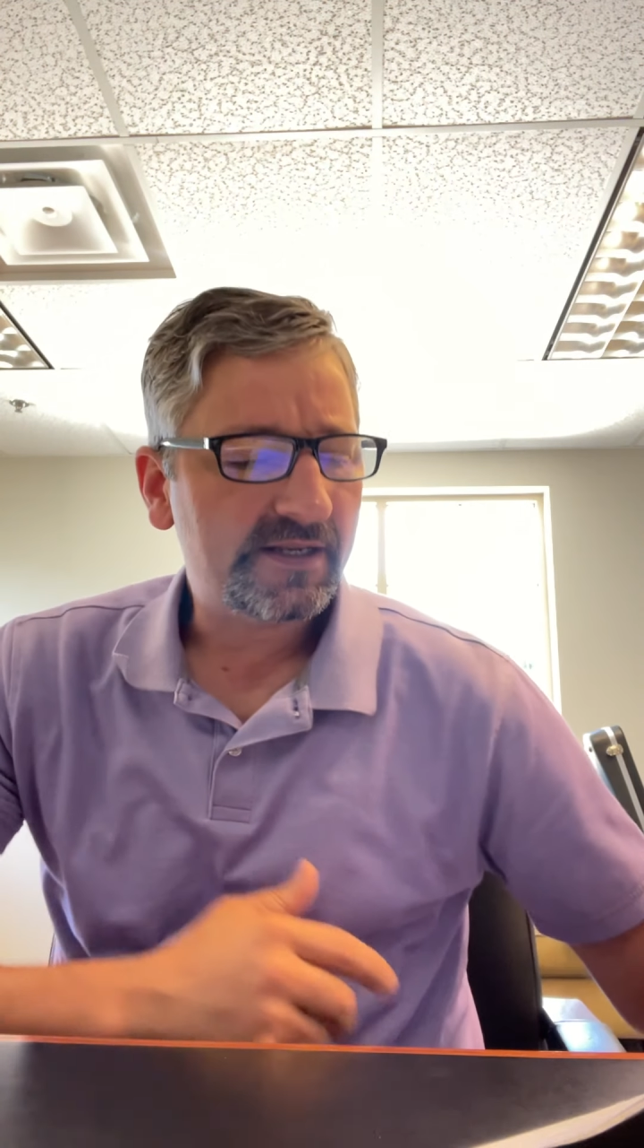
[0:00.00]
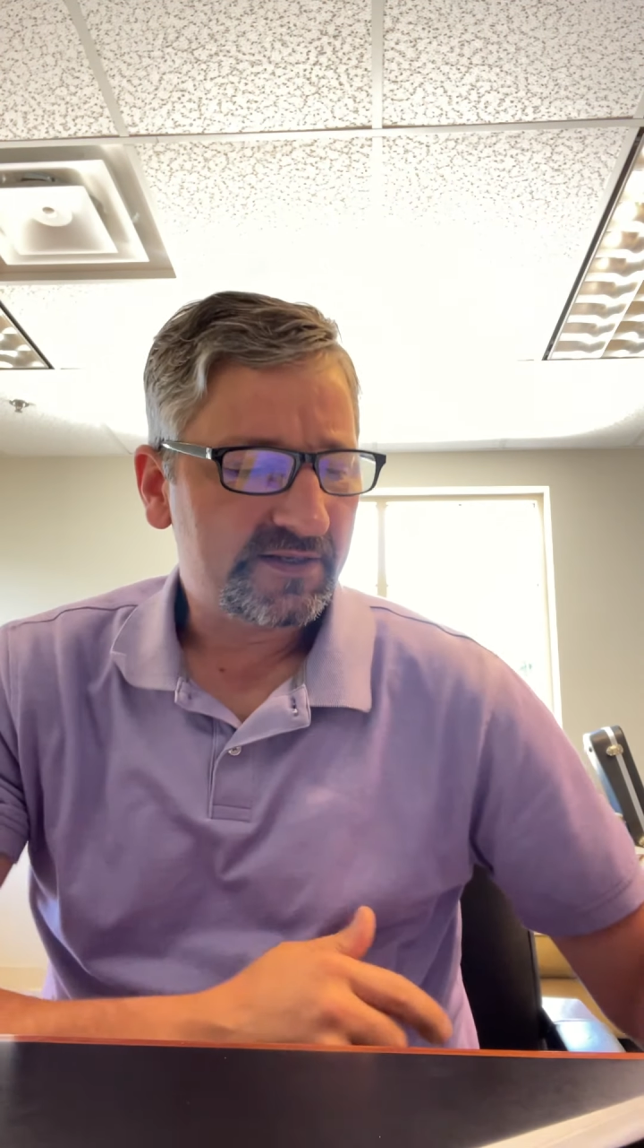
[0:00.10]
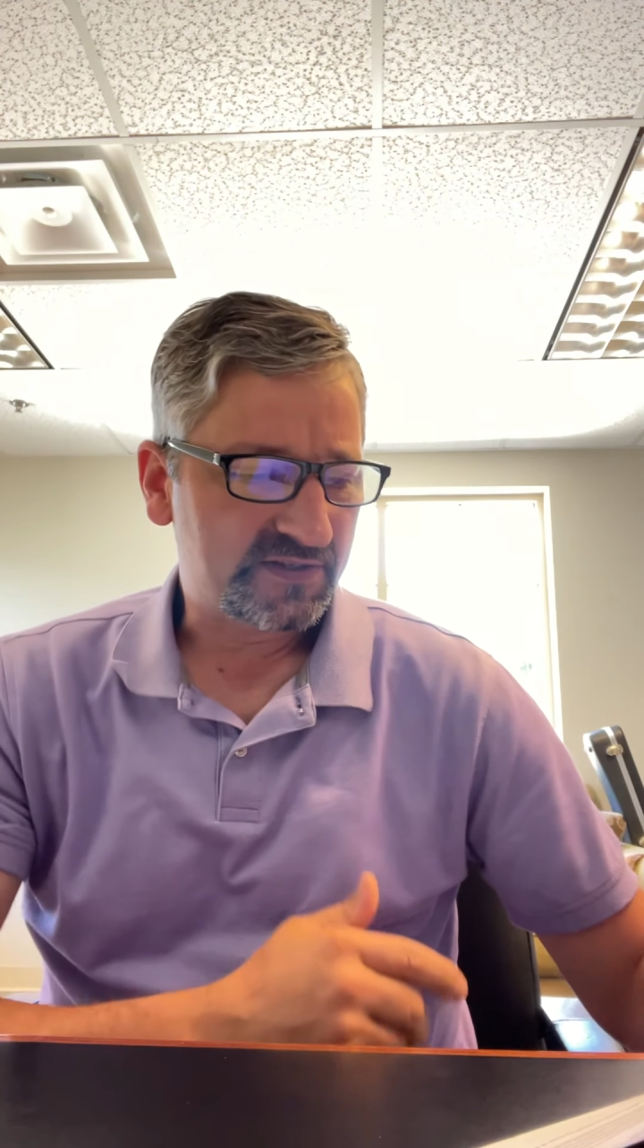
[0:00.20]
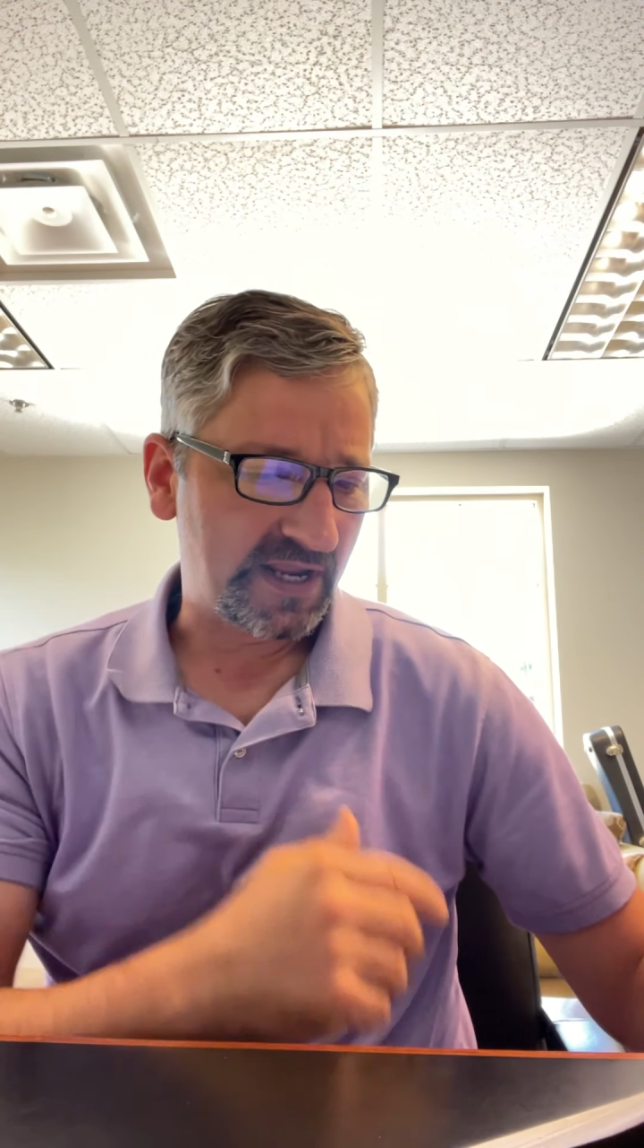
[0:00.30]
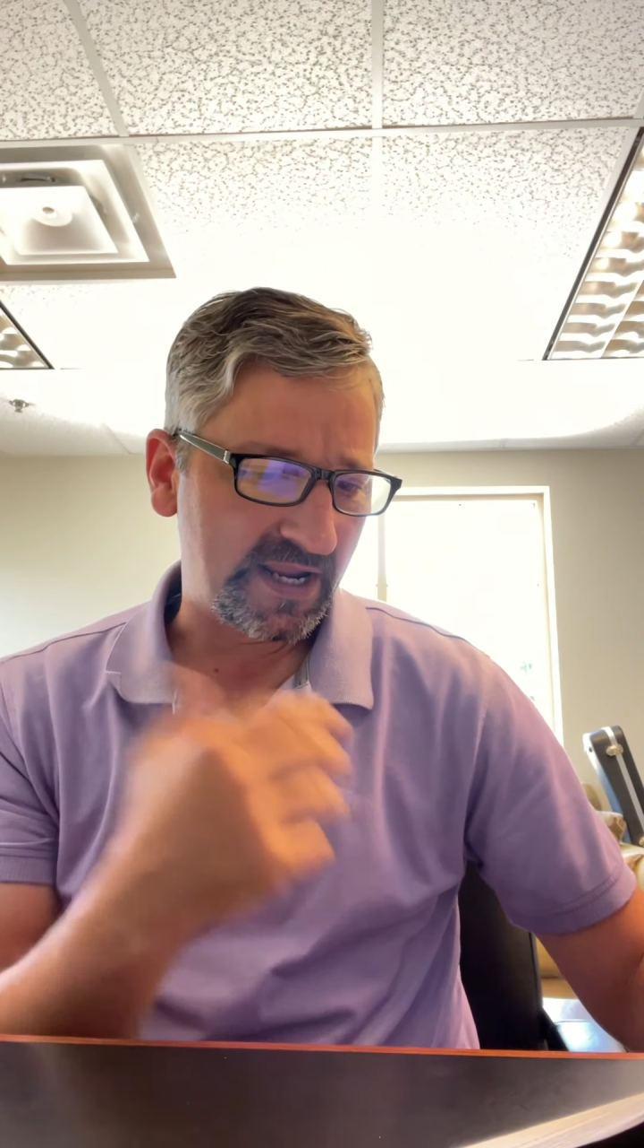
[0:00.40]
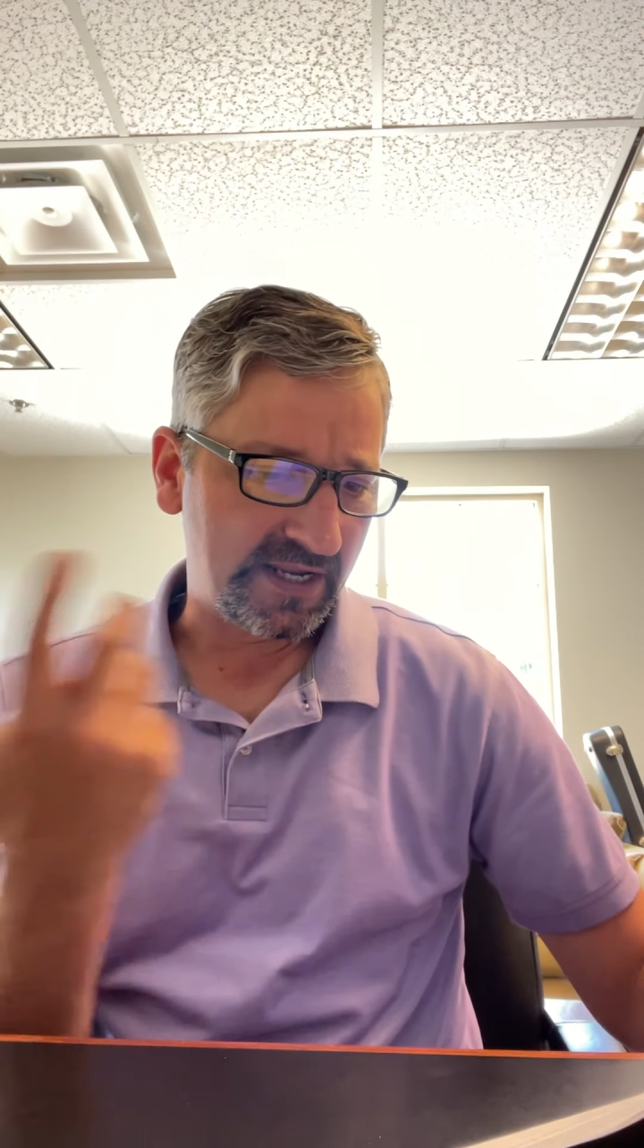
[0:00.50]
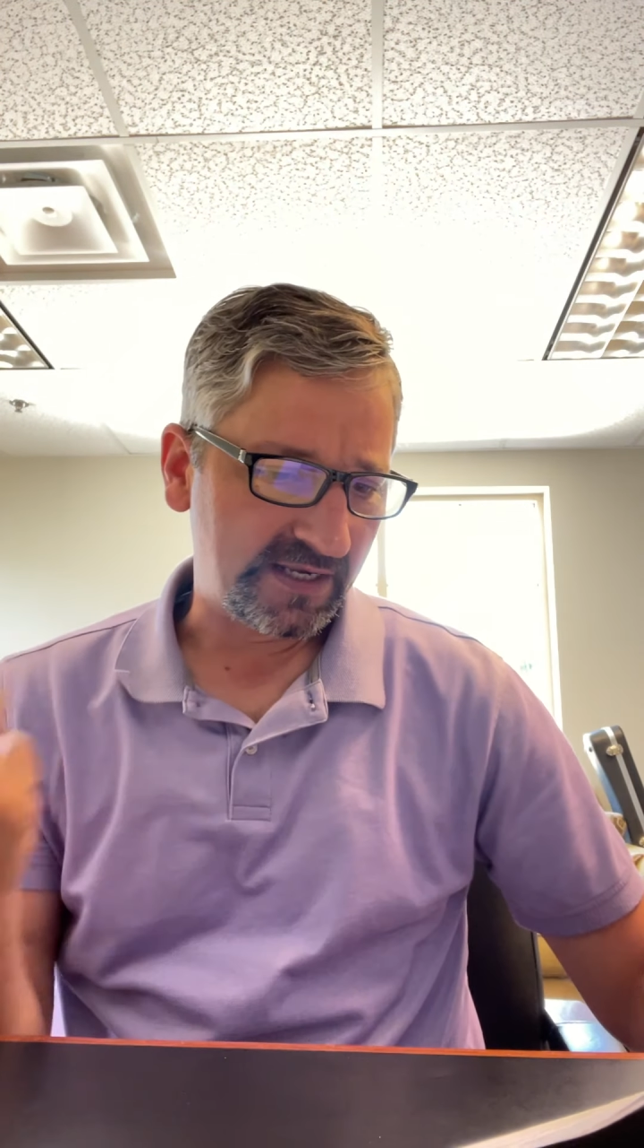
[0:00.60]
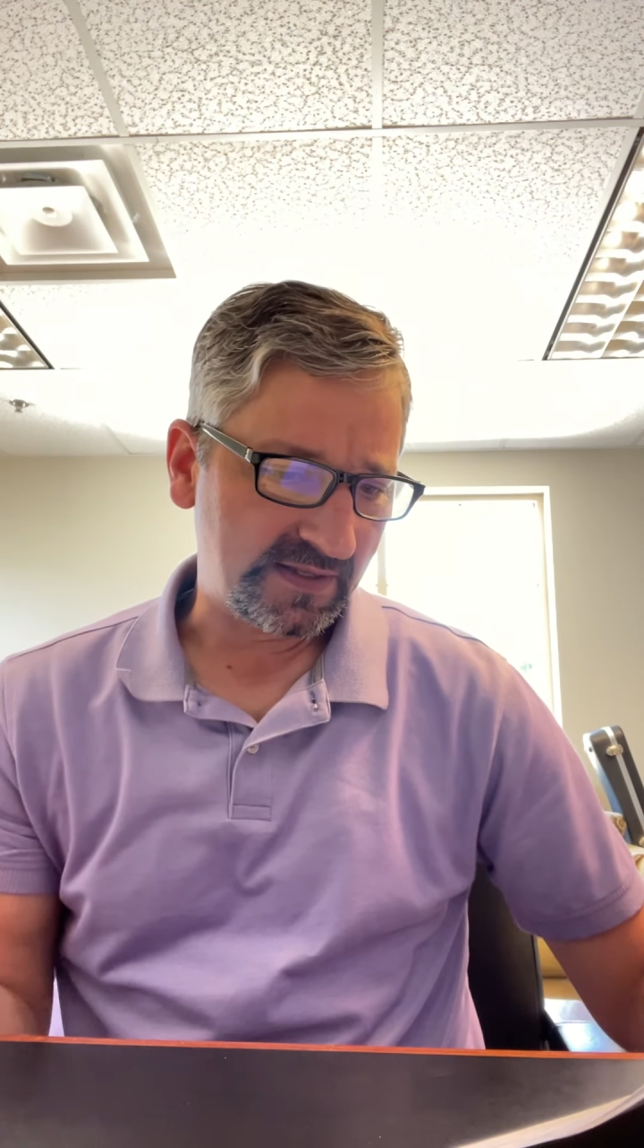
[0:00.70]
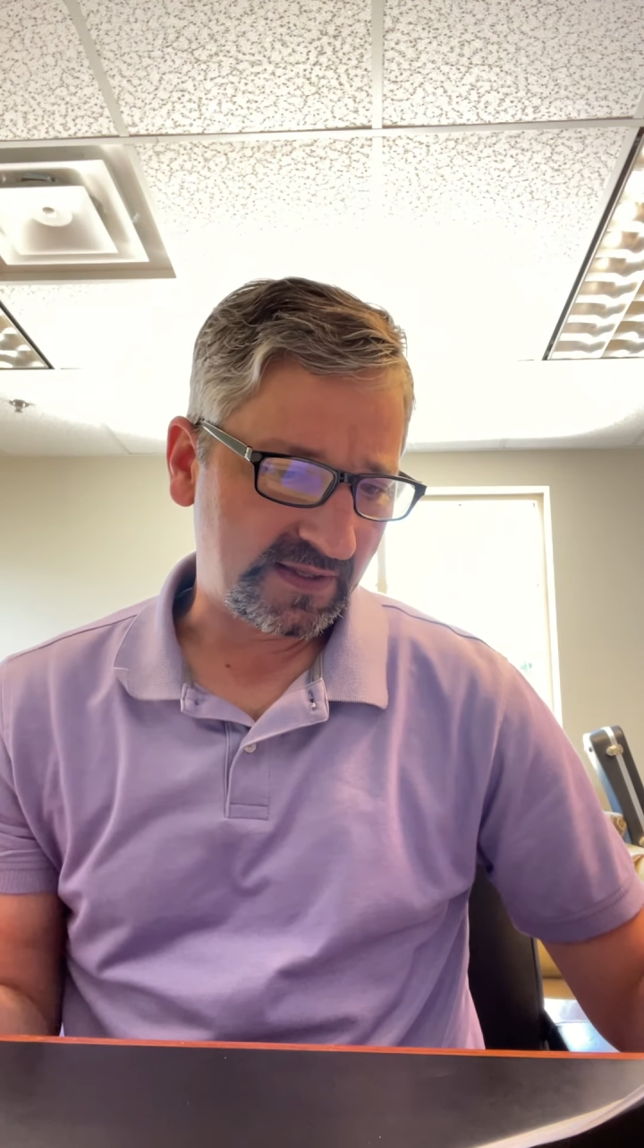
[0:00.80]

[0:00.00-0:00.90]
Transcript: is they